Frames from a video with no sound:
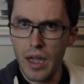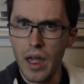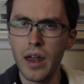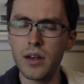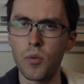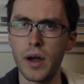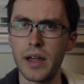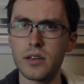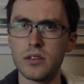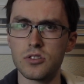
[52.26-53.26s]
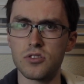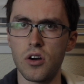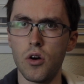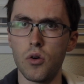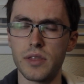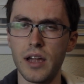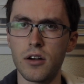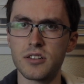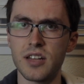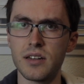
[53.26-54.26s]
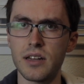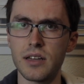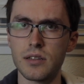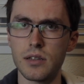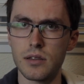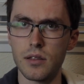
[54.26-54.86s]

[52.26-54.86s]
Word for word: Anyway, so they are attending